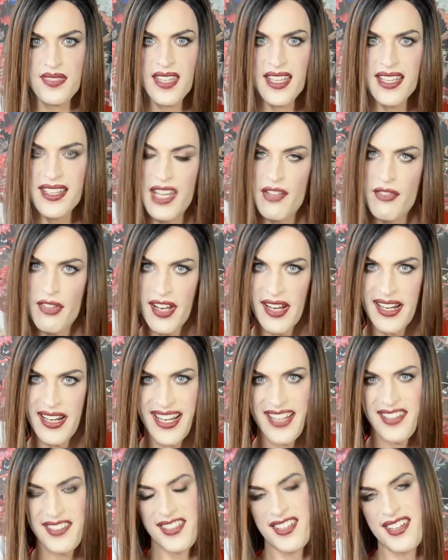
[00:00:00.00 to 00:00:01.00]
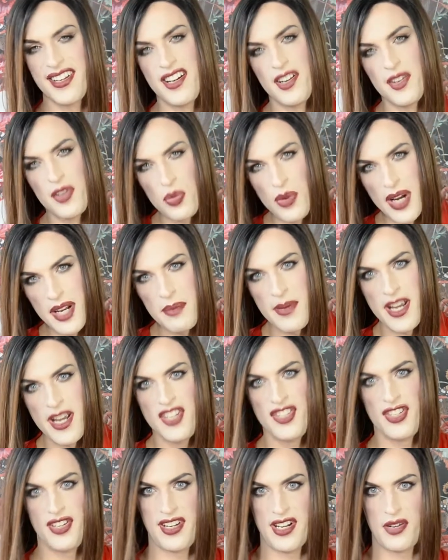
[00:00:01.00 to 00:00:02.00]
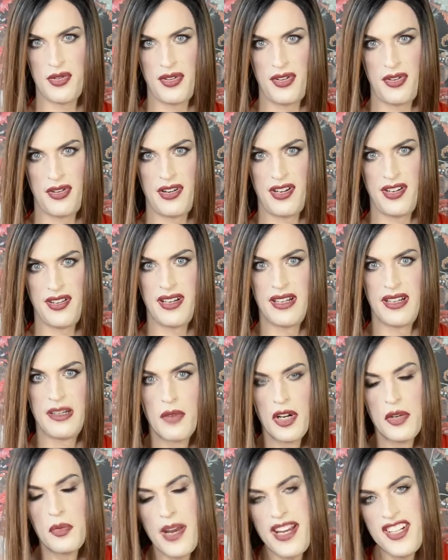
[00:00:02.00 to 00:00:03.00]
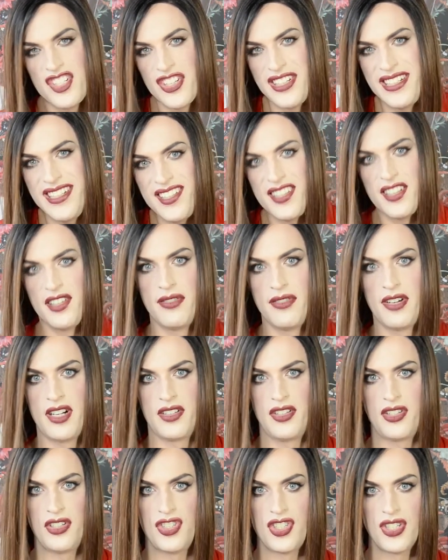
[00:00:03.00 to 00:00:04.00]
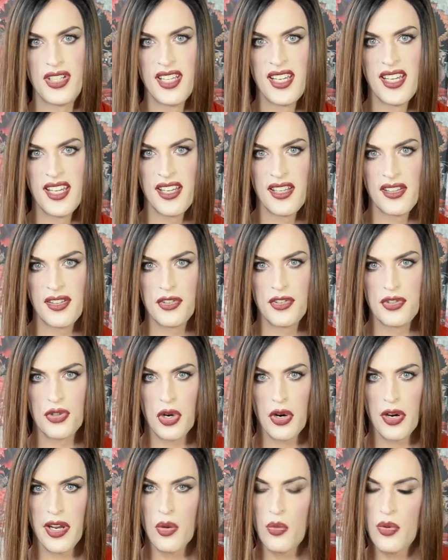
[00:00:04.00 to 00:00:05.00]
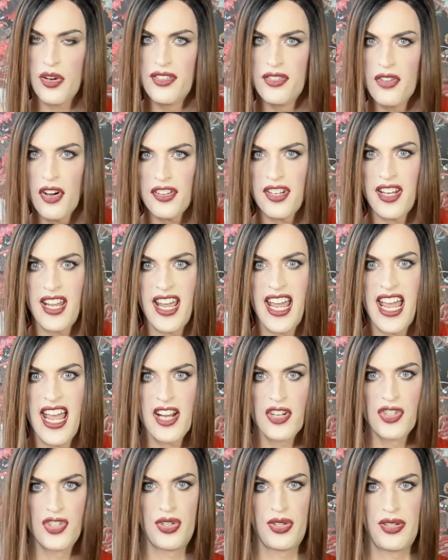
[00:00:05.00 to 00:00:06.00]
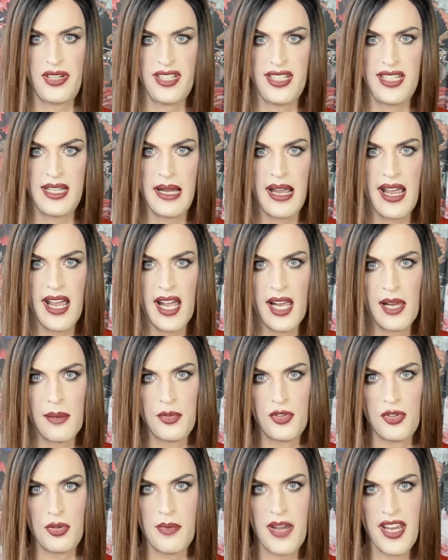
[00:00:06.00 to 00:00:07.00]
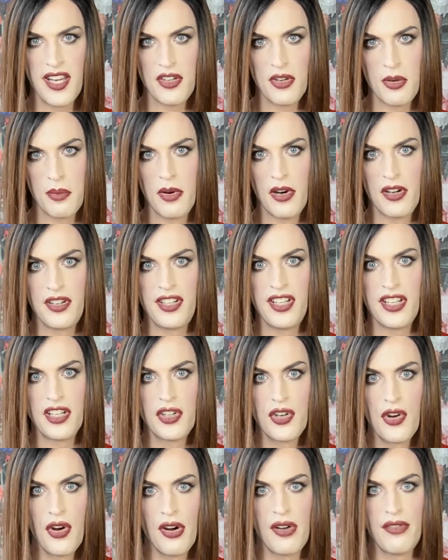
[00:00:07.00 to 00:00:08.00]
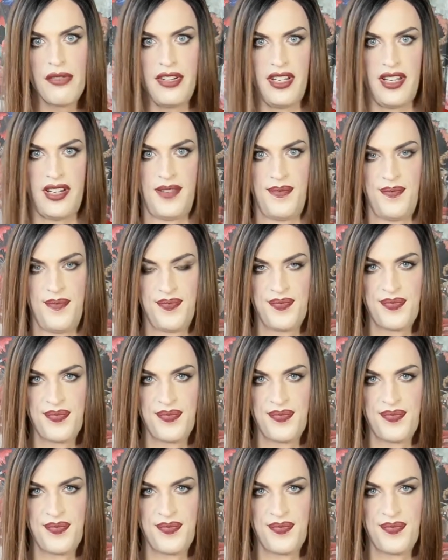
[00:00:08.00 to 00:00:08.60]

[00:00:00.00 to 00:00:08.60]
Nevertheless, there is one major downturn and one major disadvantage. The drawing will not actually help to make your body curvier.